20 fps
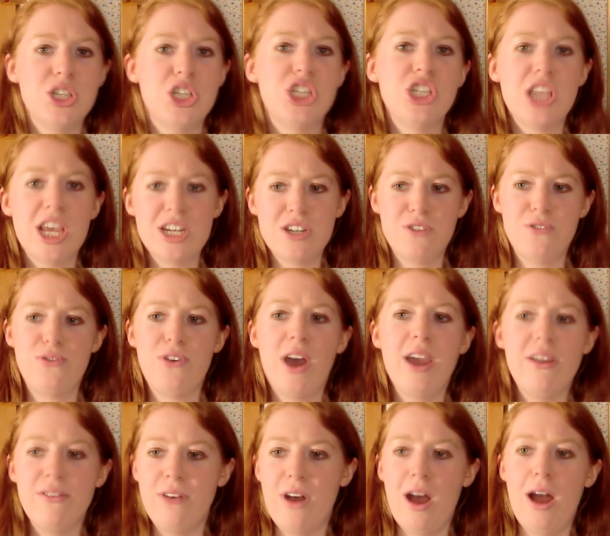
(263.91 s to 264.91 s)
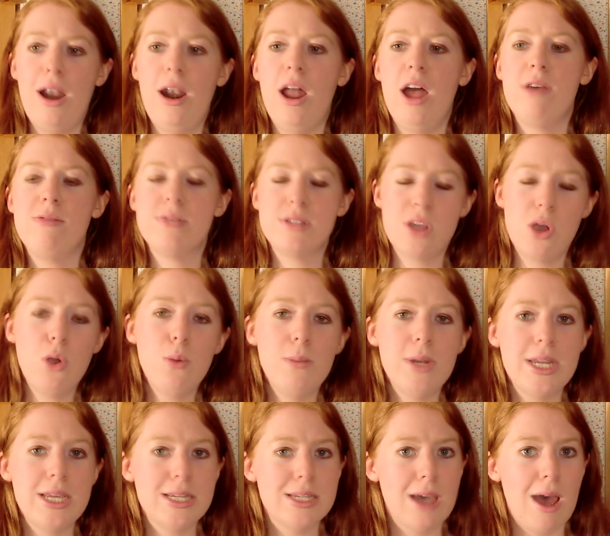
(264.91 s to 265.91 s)
She's had to fight for her life so
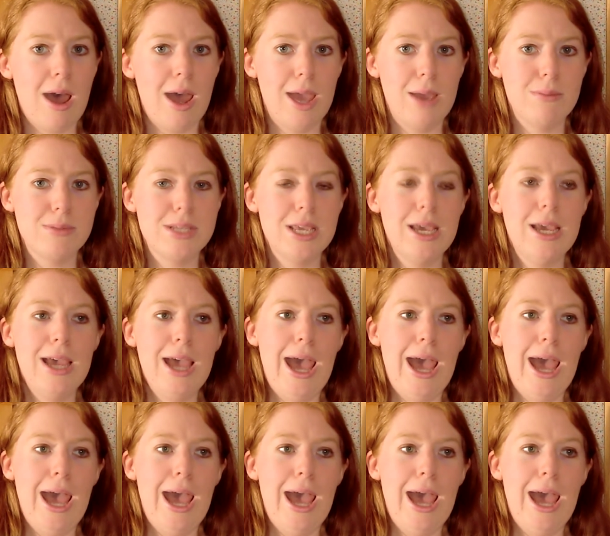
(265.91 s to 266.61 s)
many times,